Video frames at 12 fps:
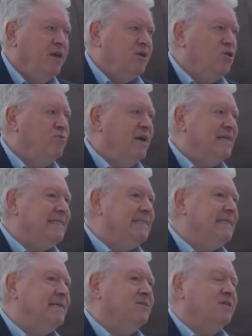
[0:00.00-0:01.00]
you then
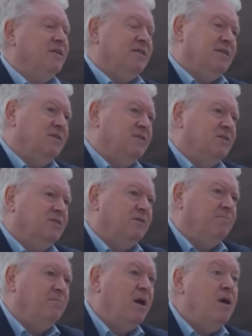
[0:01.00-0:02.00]
start to get into
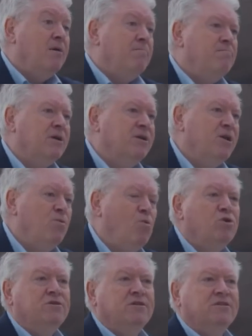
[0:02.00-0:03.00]
some murky
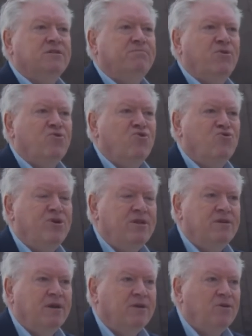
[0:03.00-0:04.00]
waters about
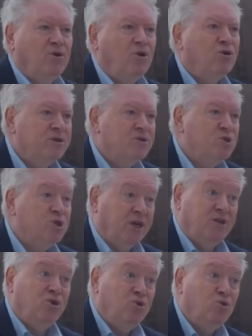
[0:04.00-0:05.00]
green and orange,
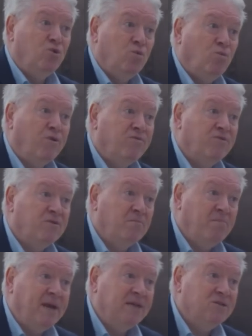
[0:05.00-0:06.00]
and you don't want the
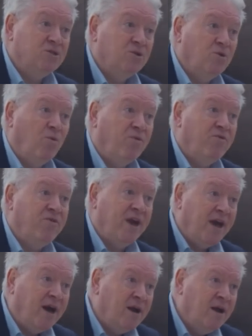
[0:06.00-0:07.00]
debate to go
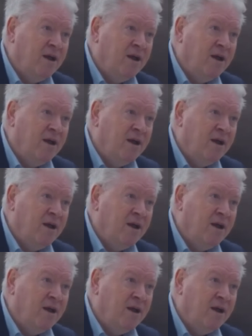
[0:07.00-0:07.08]
there.